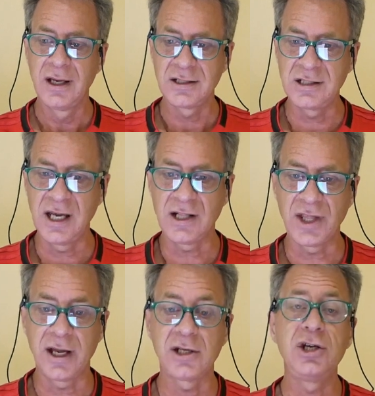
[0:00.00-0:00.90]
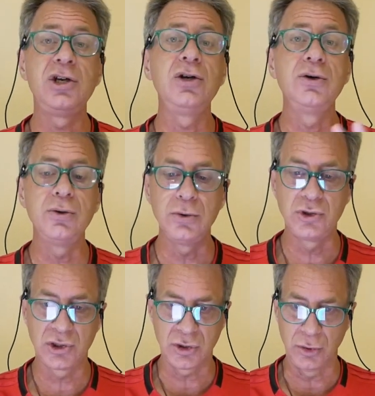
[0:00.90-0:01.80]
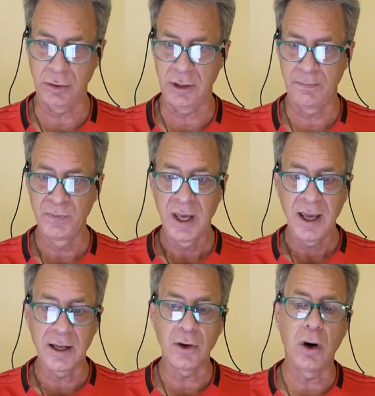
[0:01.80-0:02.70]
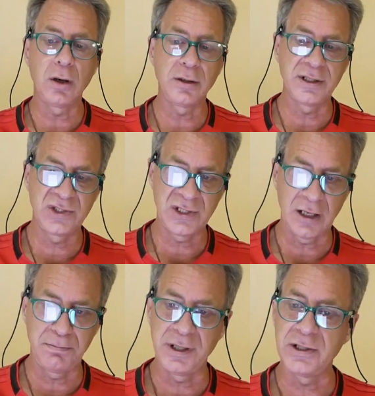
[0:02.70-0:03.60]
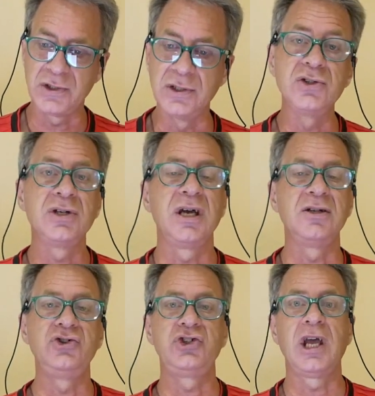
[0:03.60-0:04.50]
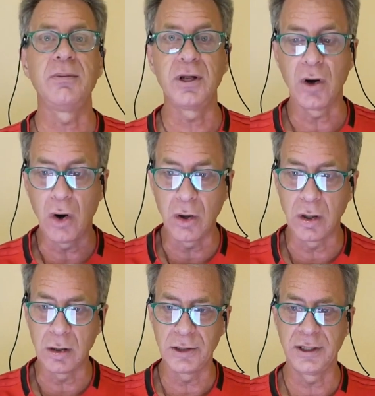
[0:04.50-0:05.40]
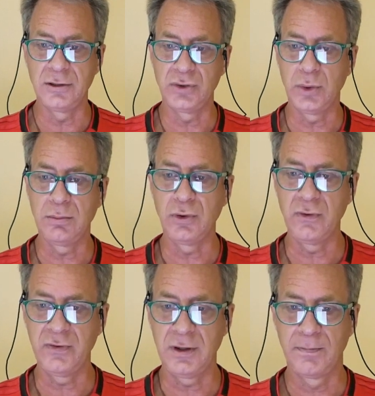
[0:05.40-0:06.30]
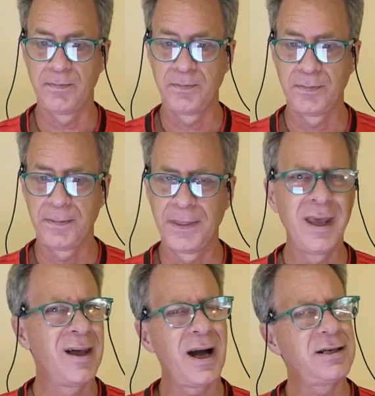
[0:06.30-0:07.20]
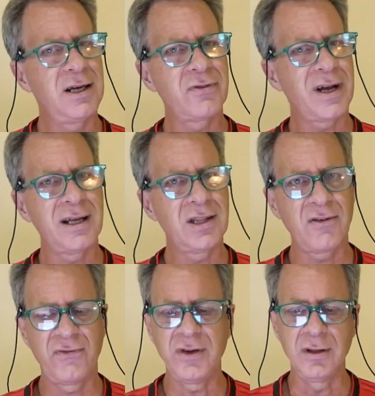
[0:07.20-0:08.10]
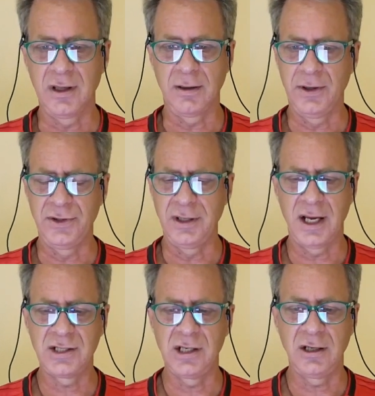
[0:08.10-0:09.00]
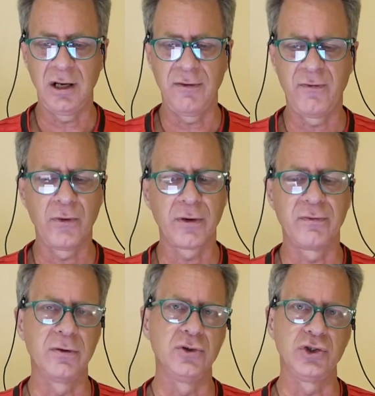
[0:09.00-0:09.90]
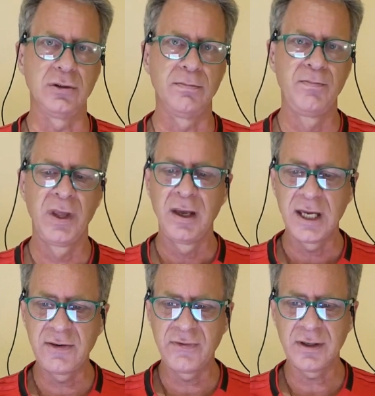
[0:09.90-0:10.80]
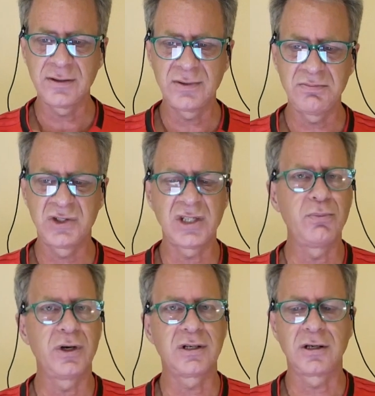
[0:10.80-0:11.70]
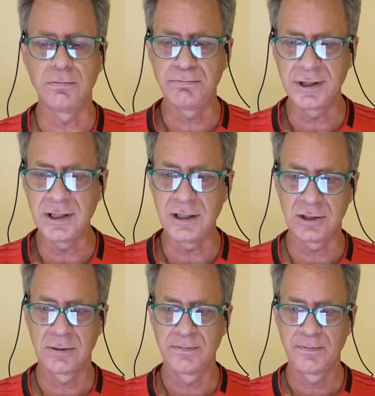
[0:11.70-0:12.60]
to take that huge story and all the set pieces and jam it all into a movie. I never had that feeling about the 1984 version. It felt somewhat complete.